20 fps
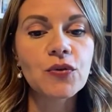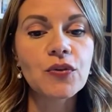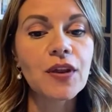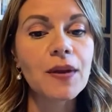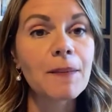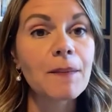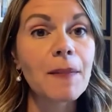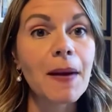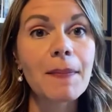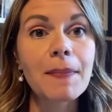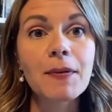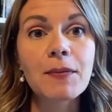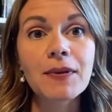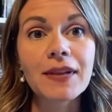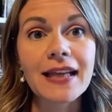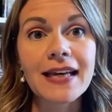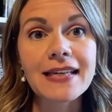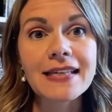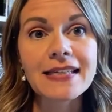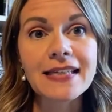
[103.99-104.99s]
they might be
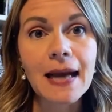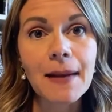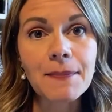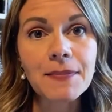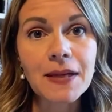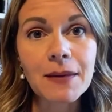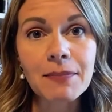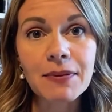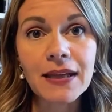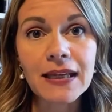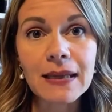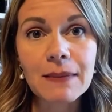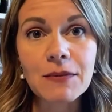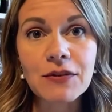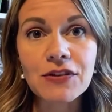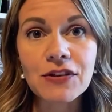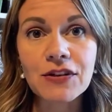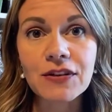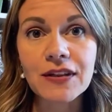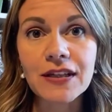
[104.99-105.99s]
really adept at playing a
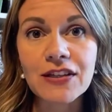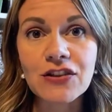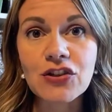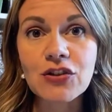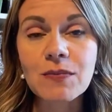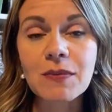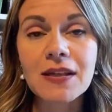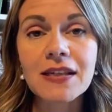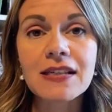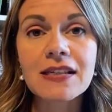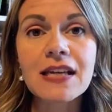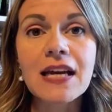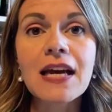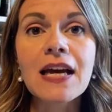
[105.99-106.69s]
musical instrument